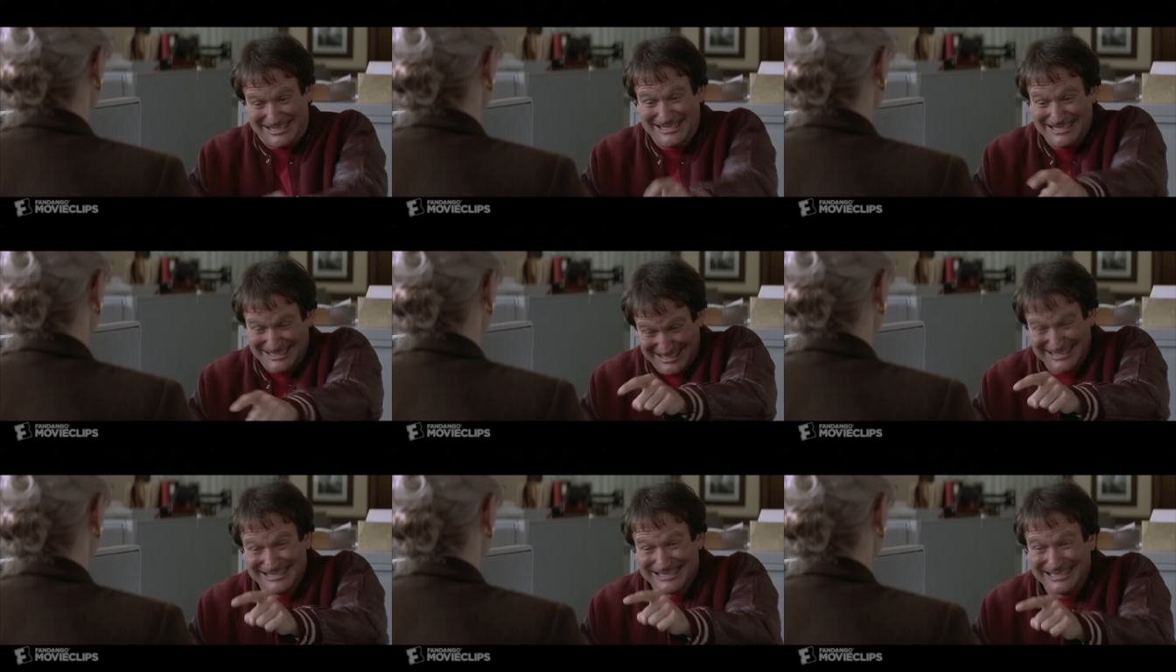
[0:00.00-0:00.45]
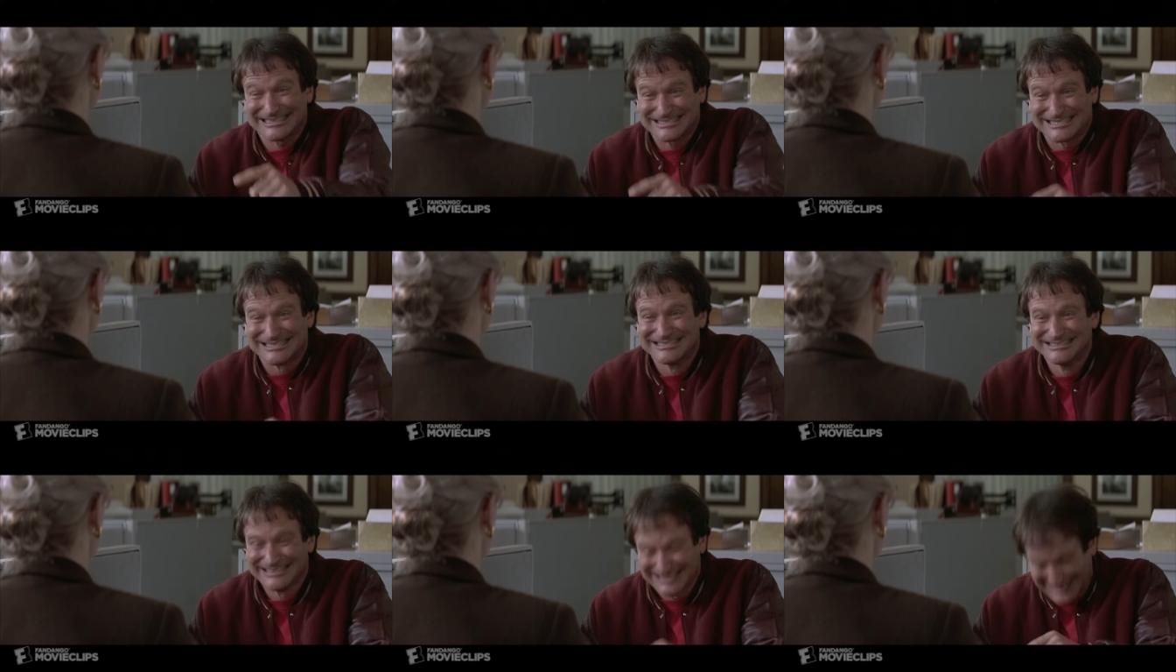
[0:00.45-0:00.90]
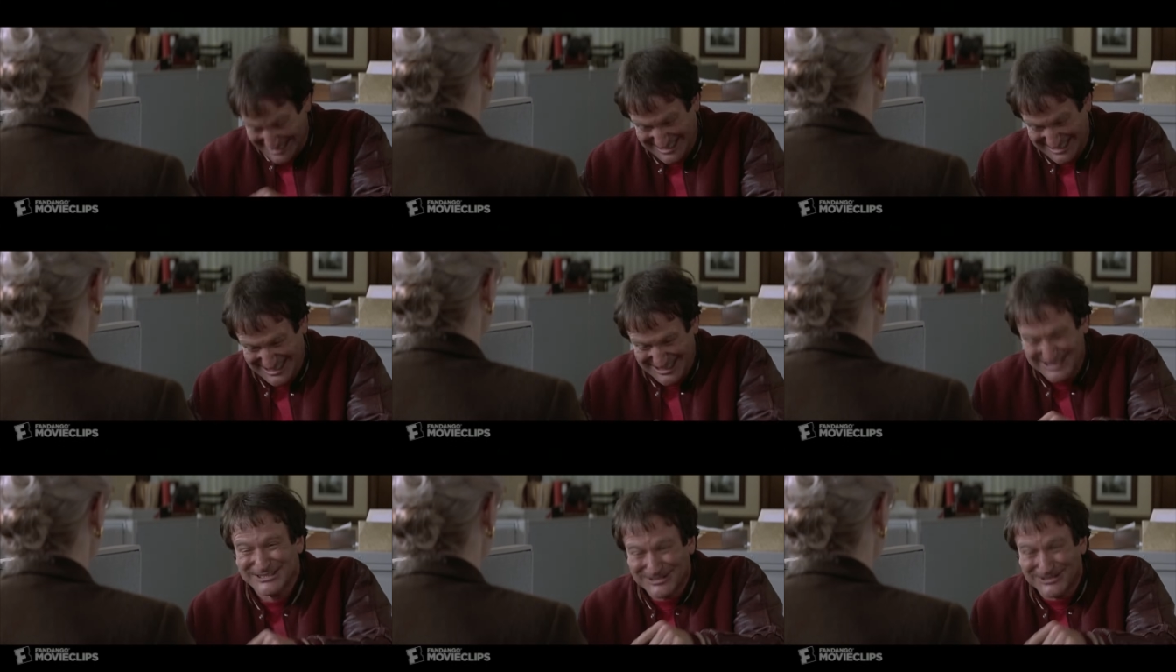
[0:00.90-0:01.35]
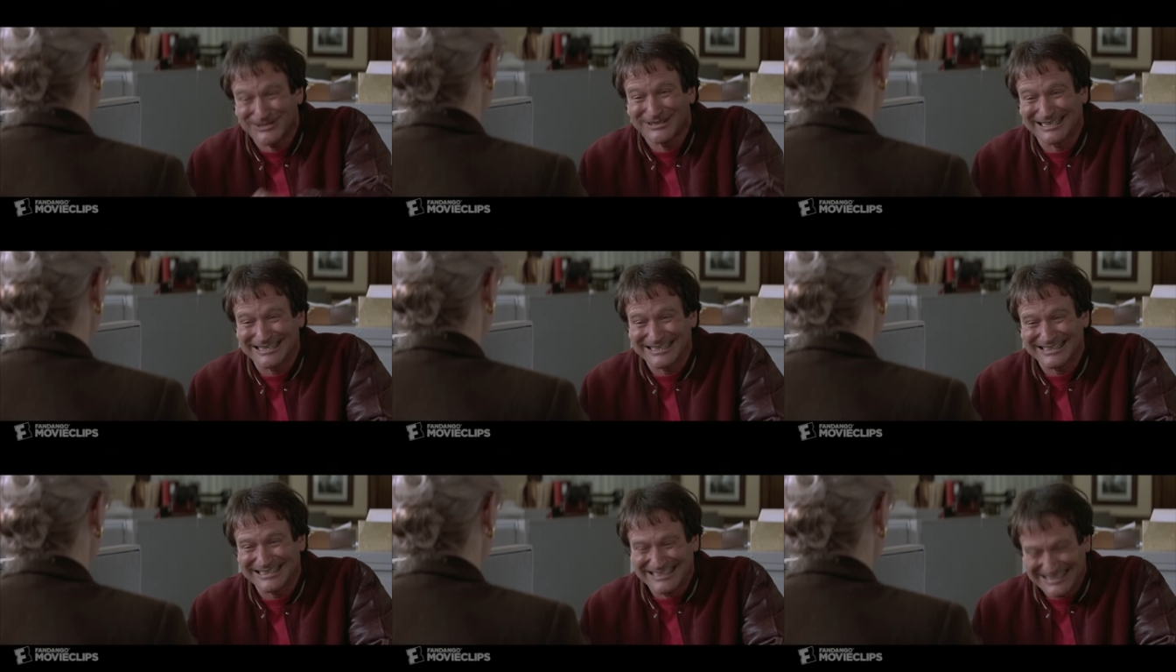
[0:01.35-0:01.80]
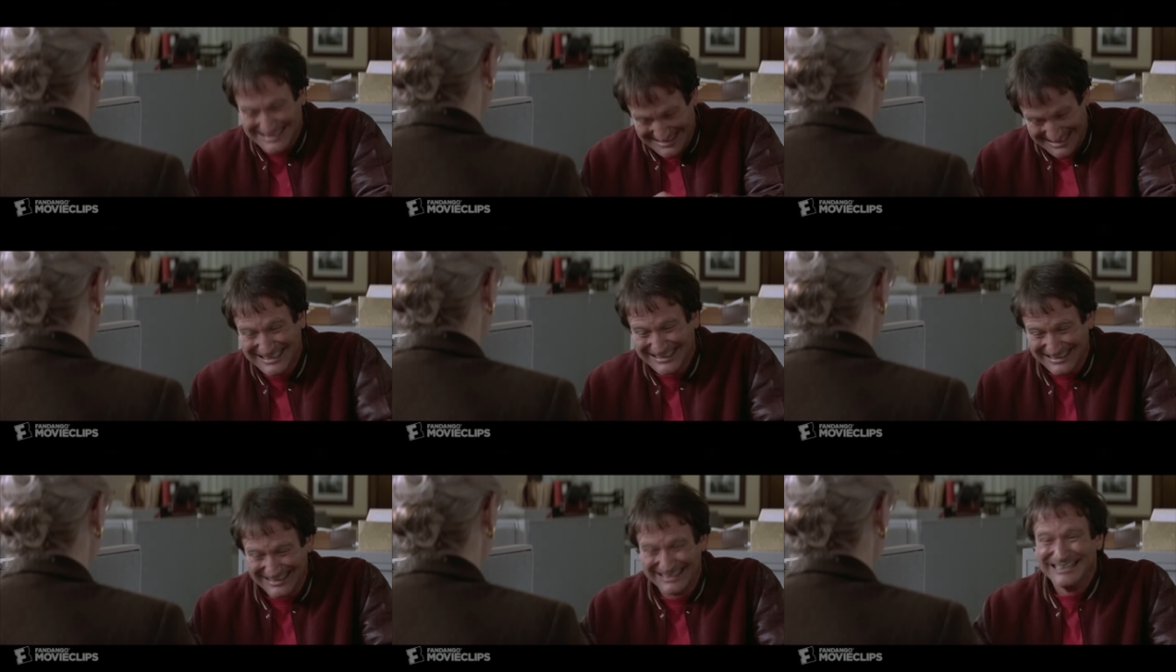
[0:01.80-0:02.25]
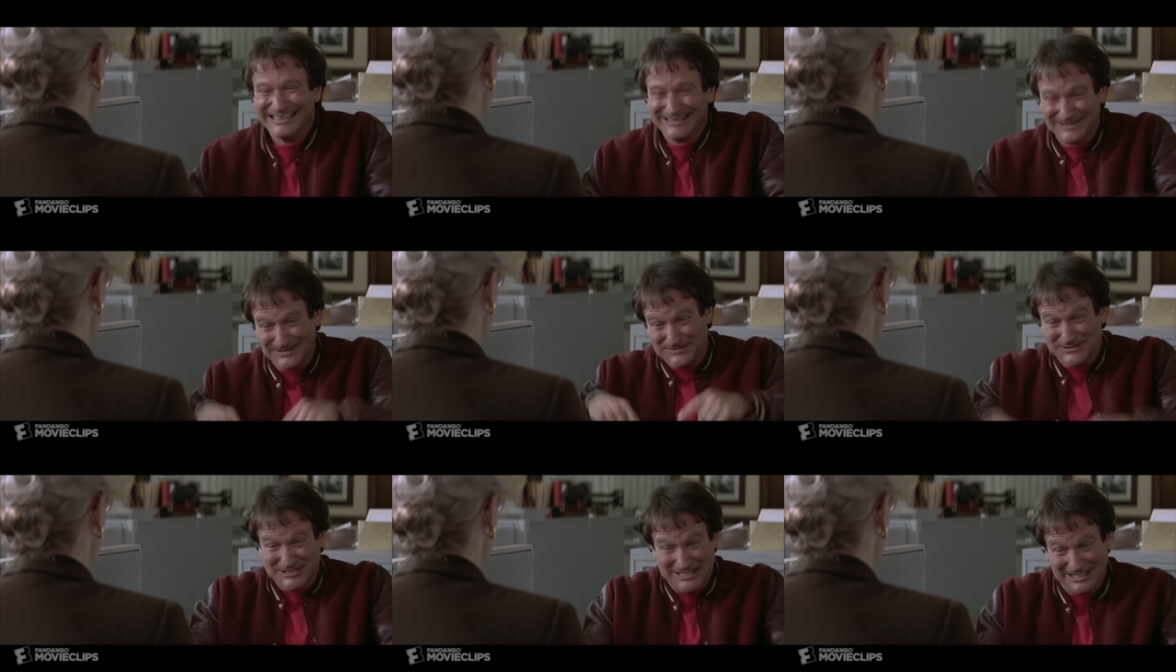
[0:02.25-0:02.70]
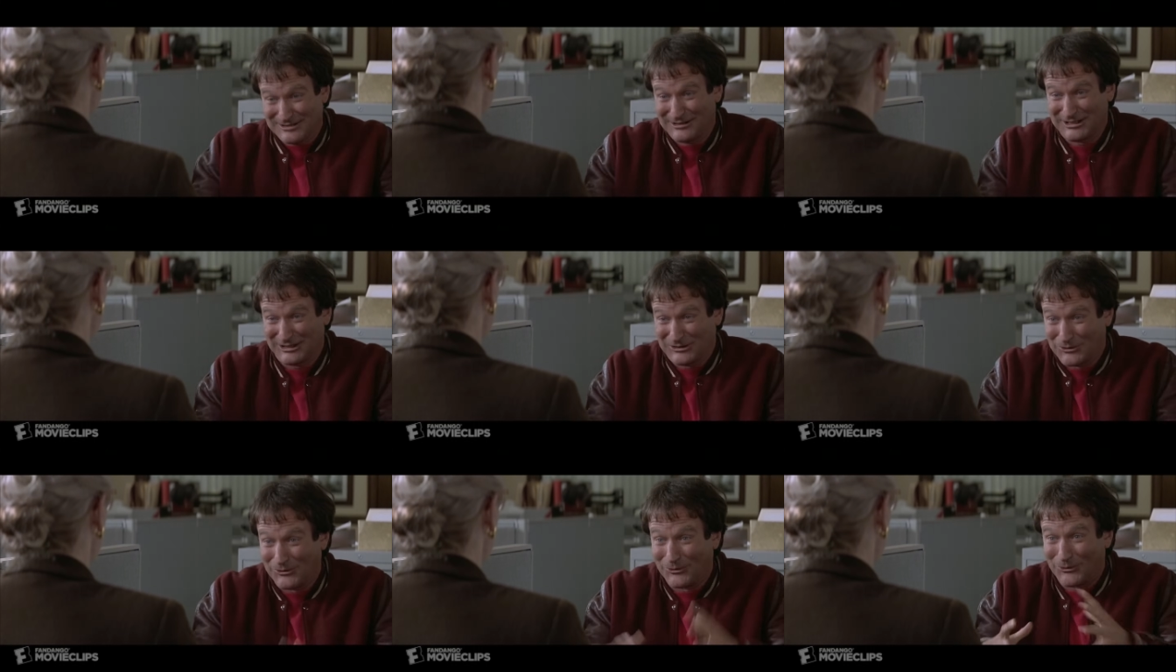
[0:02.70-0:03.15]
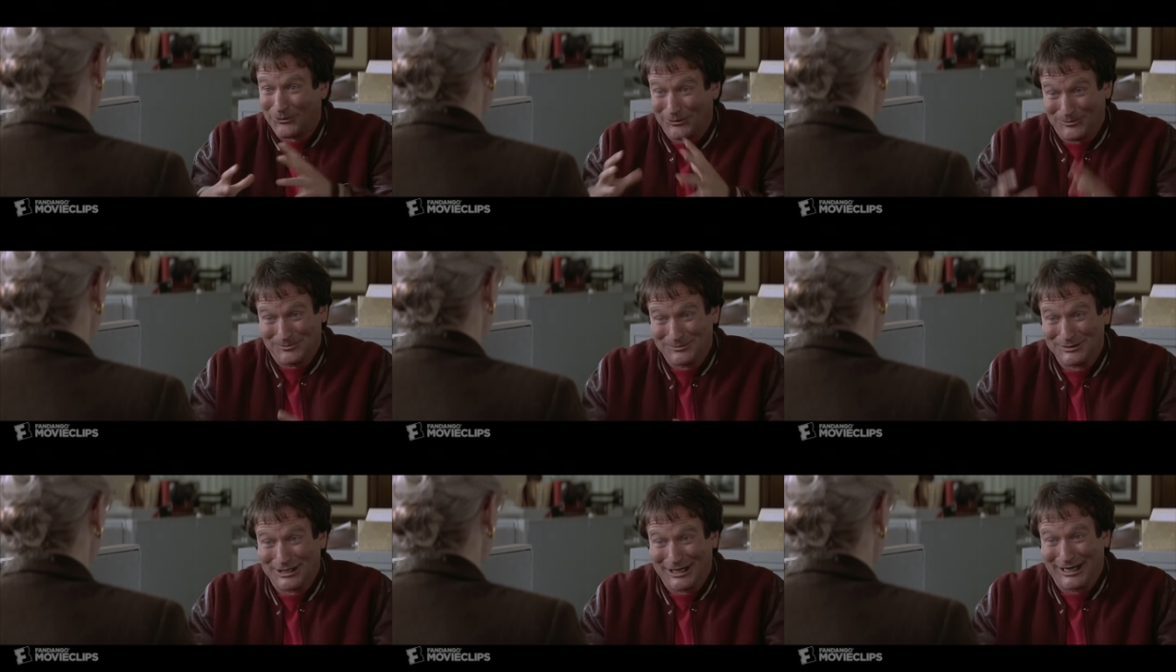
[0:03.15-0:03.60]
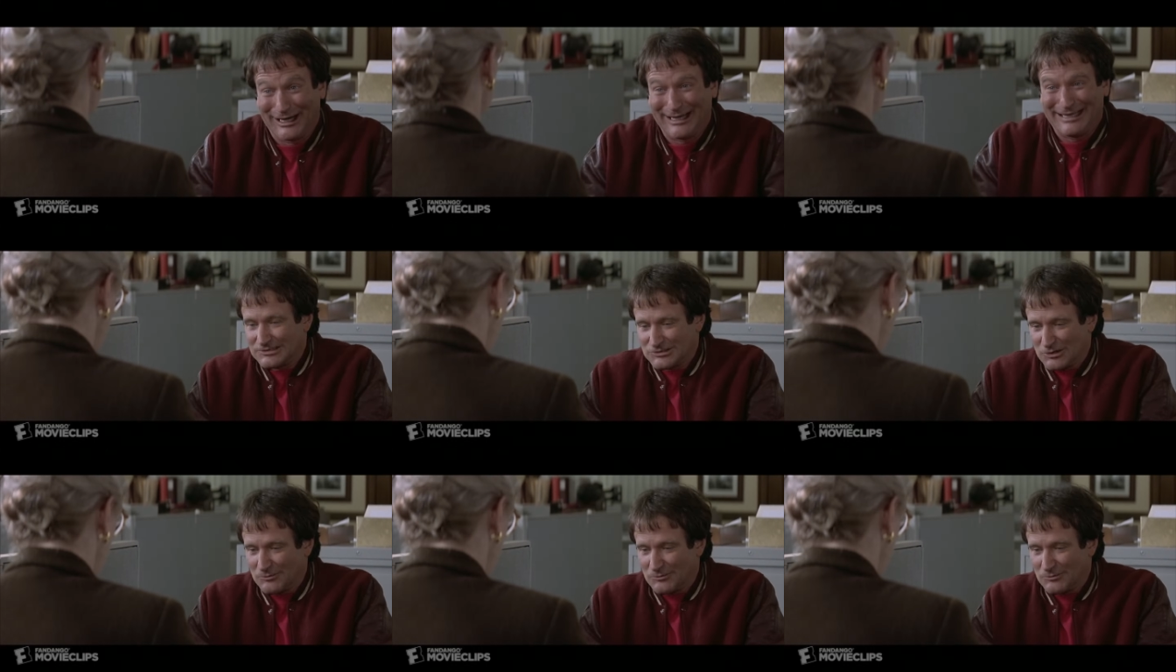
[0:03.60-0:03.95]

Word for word: Idiot! You're doing it. I'm sitting on a gold mine.